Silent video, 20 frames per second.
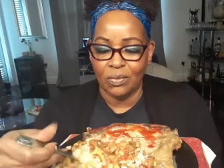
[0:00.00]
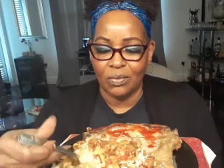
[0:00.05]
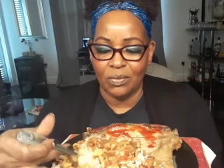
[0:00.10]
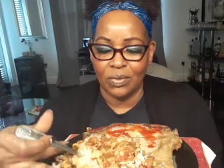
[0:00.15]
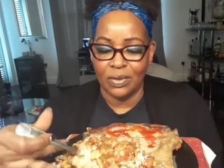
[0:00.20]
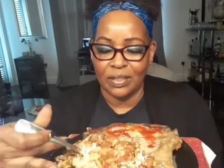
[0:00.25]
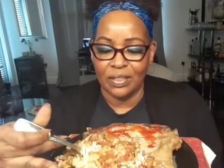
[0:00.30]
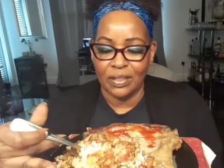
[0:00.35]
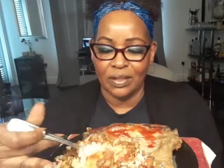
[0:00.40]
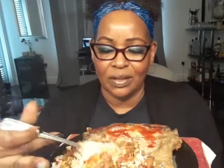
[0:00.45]

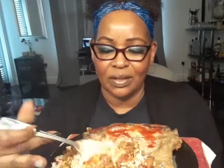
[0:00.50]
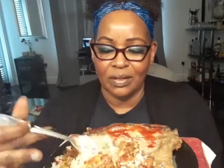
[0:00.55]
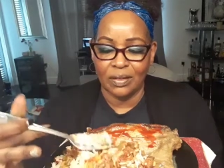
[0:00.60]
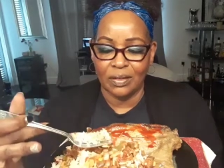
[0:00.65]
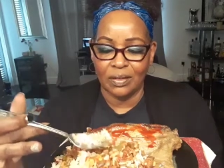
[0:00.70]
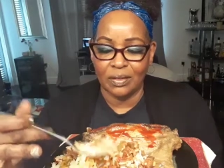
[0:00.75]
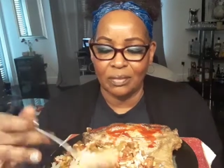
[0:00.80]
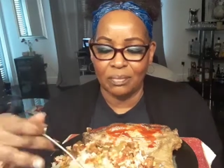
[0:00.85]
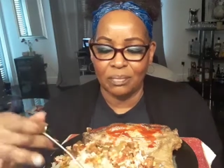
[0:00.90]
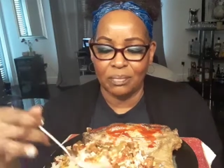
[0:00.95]
with
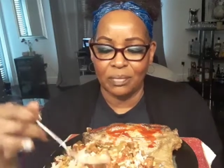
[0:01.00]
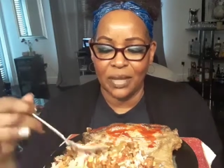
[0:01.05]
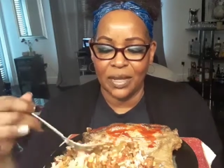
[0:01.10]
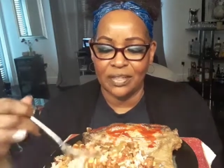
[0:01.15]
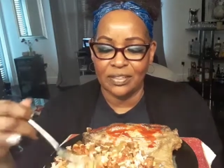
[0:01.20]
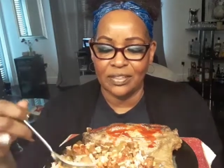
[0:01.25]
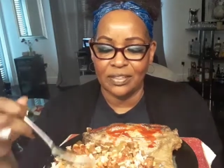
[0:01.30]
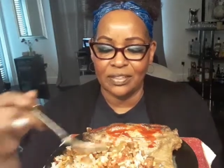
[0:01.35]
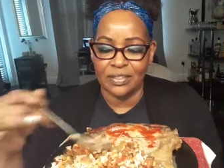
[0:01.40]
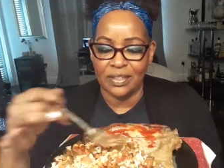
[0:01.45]
the
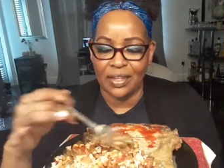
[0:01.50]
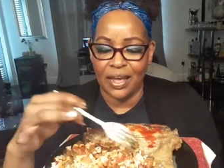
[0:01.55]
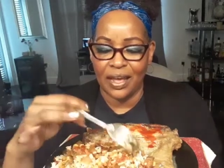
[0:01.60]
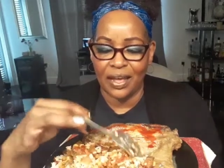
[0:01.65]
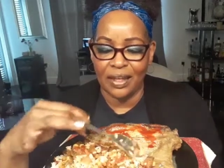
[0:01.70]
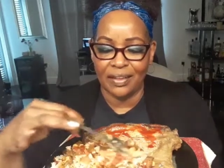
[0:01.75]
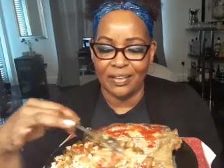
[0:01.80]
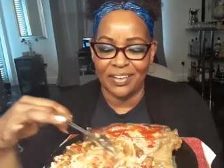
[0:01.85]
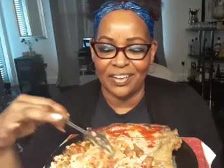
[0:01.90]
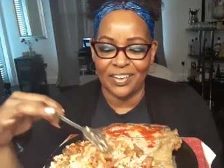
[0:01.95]
message
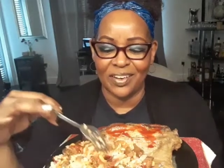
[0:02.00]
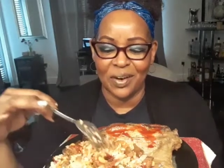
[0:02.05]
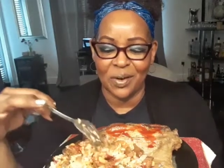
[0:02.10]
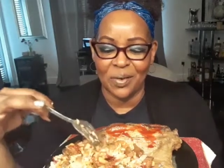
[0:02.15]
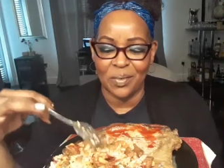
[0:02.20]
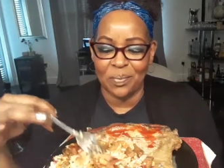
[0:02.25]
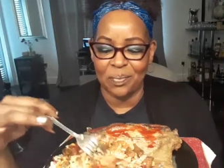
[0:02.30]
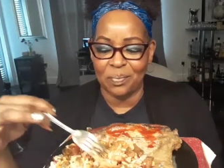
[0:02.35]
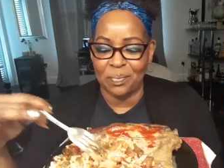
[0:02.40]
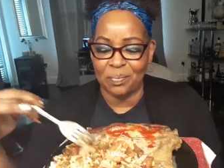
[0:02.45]
that, you
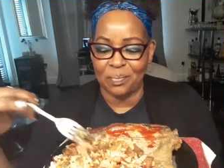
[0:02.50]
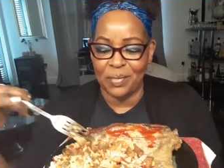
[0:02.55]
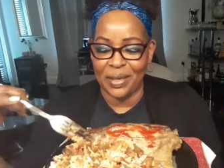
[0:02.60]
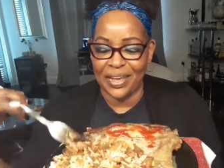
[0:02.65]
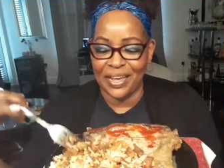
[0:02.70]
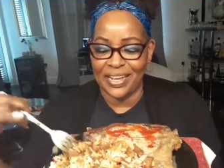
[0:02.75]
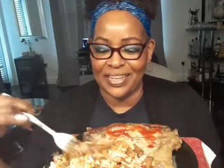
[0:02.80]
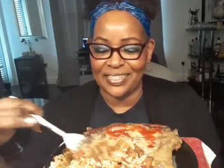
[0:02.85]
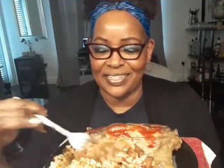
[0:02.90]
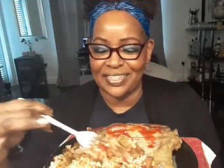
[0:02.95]
know,
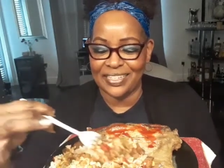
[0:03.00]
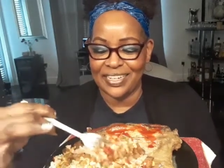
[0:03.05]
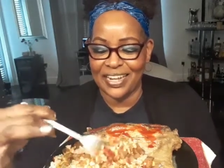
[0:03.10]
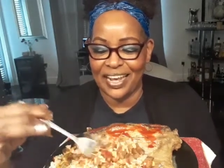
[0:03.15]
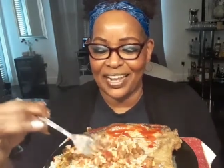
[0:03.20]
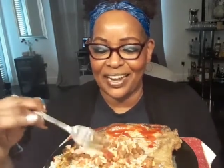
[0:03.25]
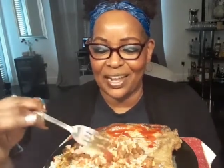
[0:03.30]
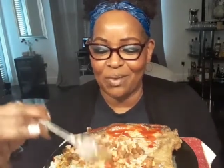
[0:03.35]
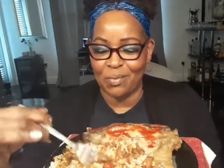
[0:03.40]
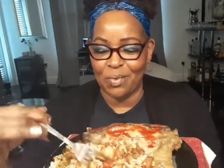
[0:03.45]
men
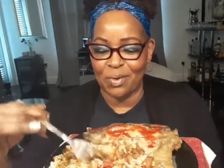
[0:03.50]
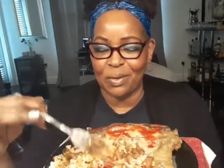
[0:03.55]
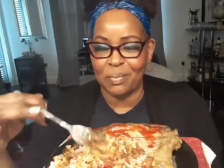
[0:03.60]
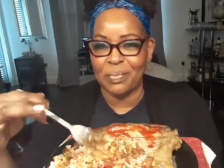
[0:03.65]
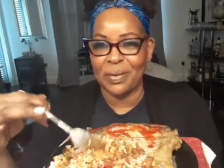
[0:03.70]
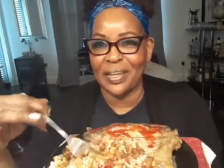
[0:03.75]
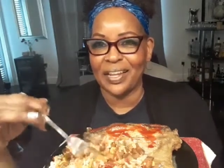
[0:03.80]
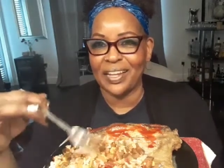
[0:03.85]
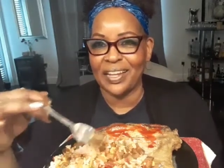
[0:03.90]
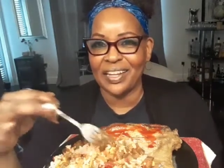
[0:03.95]
today, they want to
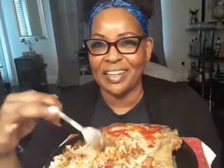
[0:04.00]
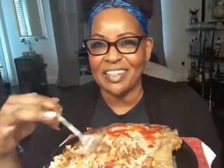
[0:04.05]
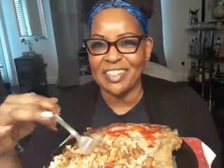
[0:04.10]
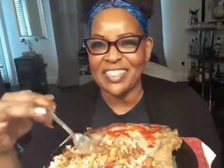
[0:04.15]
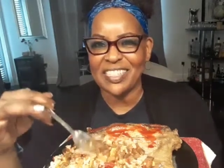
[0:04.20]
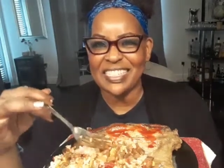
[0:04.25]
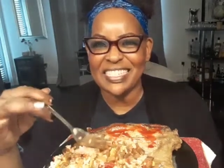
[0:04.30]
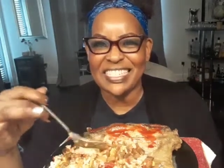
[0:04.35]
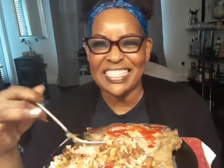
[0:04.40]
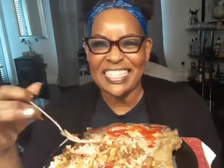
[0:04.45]
be a little
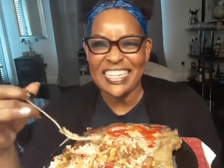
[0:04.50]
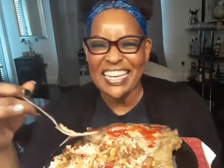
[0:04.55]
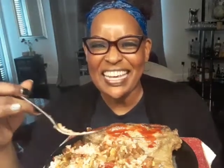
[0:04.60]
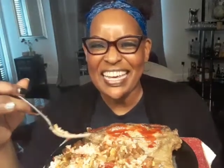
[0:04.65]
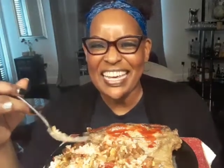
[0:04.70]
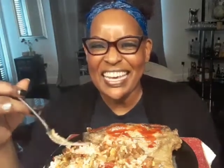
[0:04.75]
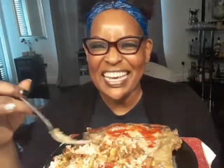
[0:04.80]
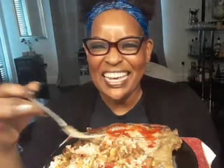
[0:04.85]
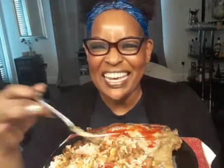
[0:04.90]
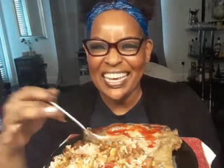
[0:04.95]

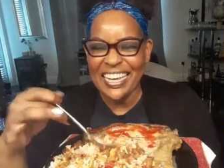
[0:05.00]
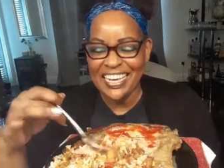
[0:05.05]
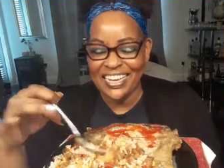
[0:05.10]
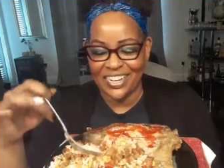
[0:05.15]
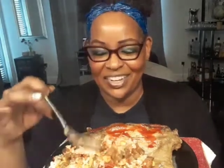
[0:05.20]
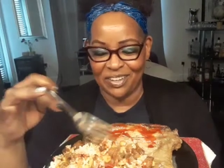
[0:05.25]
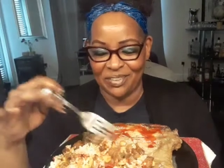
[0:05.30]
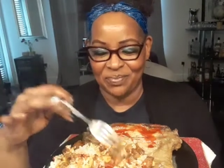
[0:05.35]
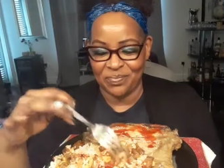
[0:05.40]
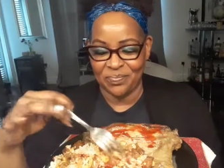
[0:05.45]
sneaky,
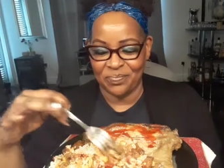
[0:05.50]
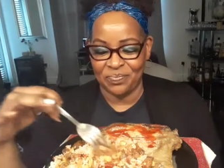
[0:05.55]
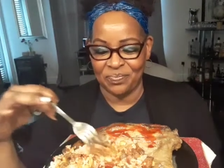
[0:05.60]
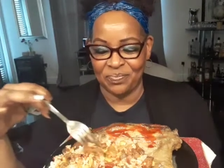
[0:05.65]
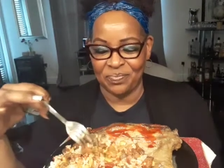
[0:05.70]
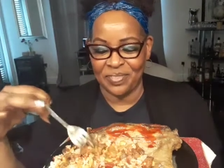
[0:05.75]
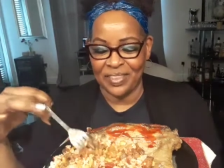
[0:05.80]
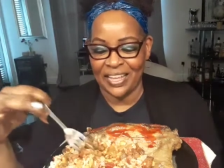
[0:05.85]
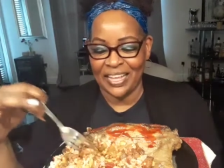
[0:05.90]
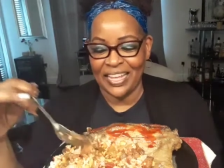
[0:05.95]

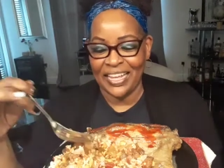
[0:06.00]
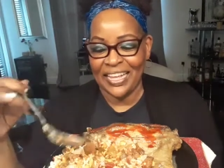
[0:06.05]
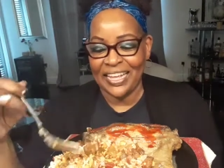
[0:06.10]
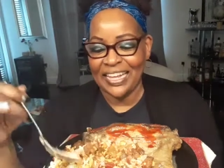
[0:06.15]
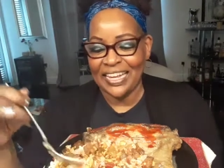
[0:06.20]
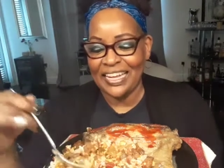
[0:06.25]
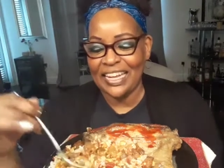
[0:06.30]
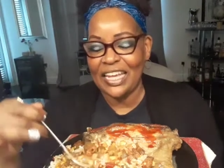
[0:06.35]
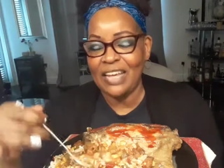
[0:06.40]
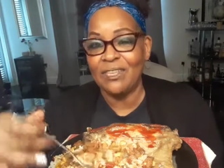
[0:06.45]

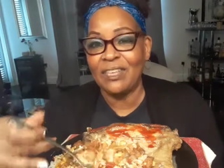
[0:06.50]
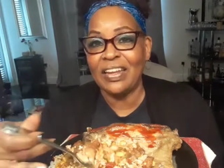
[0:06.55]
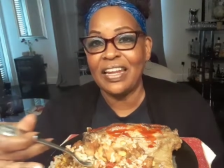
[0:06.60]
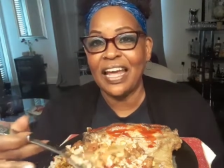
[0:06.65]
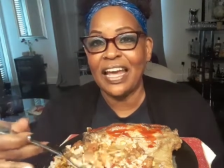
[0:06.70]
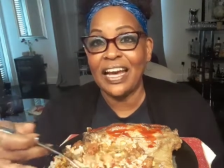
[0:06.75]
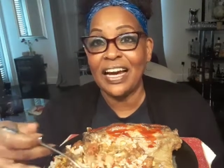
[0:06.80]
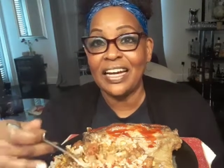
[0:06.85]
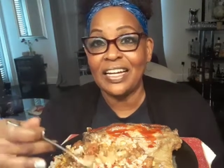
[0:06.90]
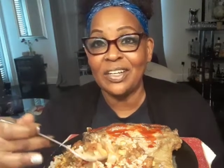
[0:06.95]
leaving
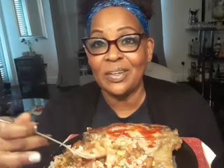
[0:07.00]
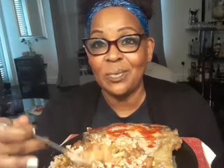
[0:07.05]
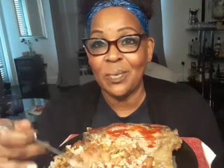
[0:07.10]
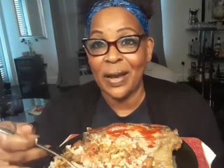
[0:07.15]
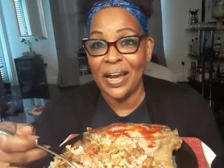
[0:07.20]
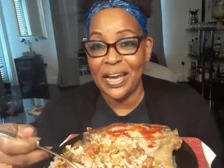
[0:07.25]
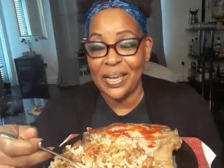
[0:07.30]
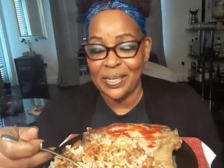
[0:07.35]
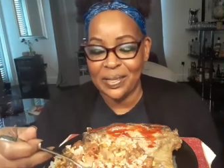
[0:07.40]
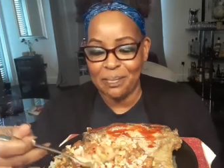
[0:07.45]
their
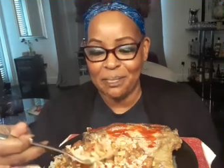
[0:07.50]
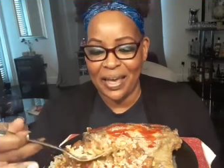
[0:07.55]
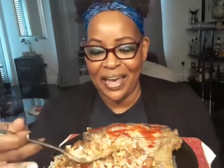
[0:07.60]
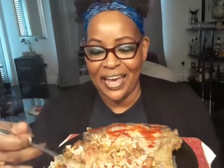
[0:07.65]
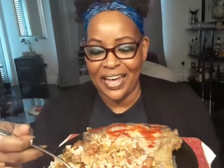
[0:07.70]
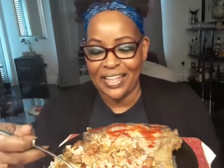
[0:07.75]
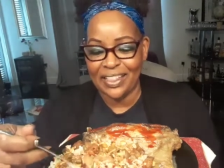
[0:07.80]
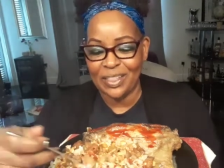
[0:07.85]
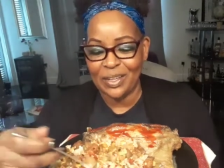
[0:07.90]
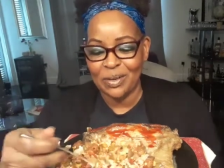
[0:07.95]
underwear in your
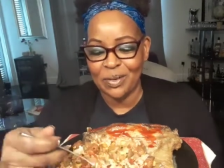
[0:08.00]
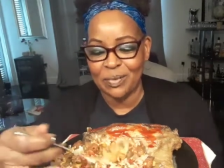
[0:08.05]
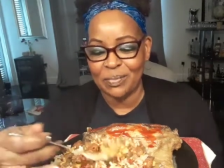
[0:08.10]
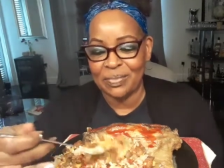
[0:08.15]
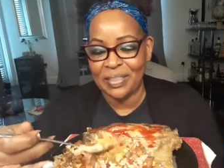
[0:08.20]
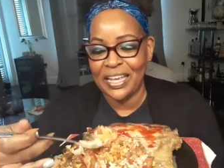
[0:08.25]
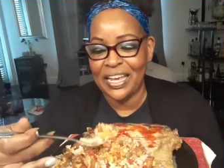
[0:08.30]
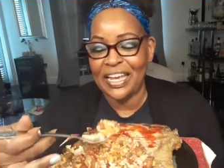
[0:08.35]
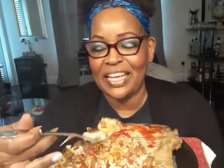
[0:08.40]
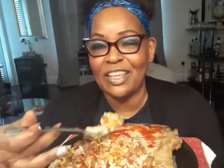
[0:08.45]
bathroom,
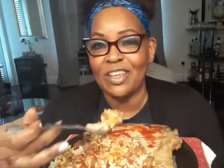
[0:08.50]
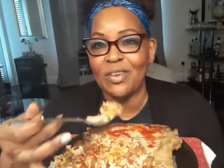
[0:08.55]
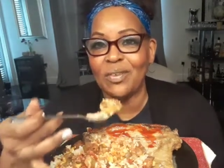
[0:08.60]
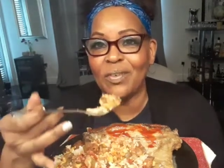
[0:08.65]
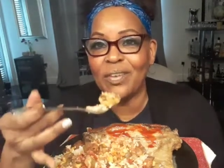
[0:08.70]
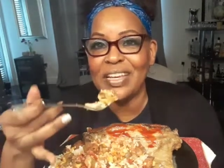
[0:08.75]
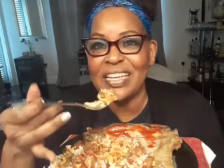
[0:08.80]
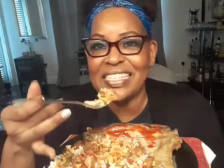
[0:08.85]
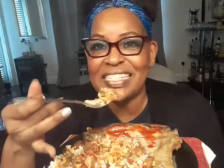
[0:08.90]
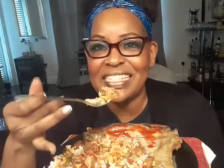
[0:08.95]
thinking you
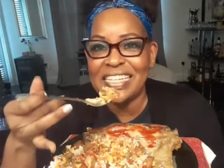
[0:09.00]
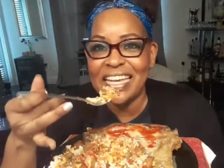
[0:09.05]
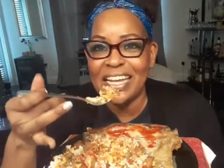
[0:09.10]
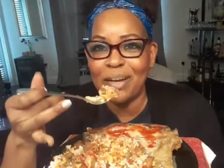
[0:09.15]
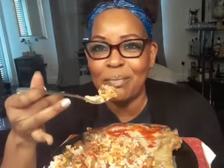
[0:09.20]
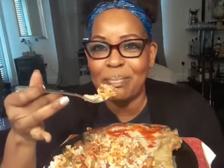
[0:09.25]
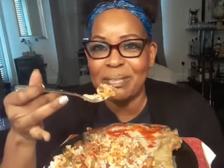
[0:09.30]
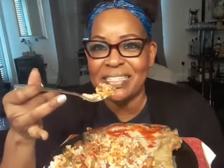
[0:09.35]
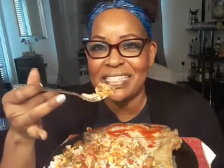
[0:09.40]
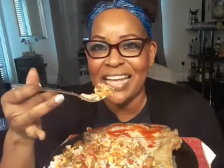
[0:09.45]
only see
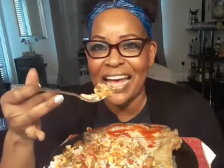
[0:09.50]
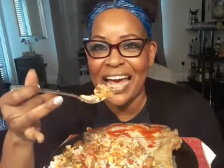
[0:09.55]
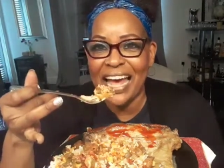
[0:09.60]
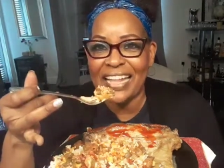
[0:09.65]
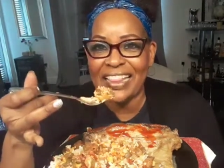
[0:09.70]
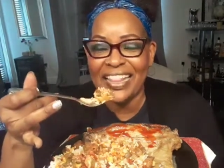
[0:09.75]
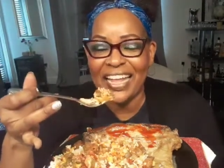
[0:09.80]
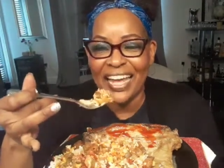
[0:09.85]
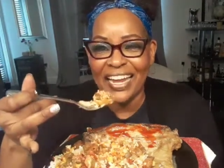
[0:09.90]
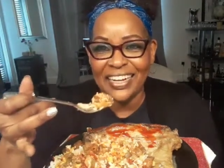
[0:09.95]
it
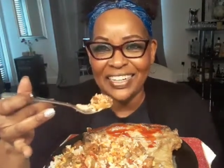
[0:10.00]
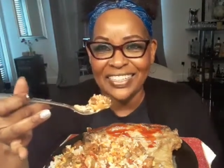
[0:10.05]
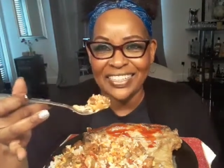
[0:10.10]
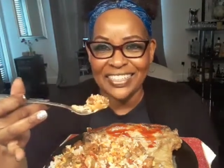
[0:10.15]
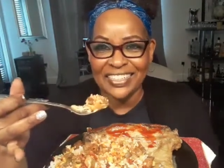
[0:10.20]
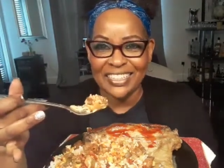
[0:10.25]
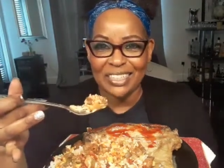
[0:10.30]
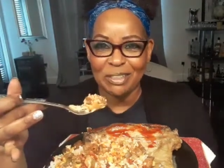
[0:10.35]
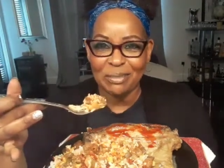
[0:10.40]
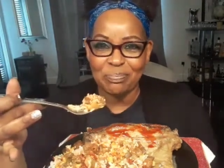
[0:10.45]
beside that,
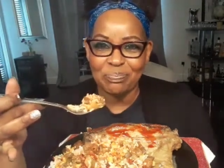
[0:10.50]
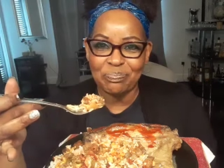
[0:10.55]
uh,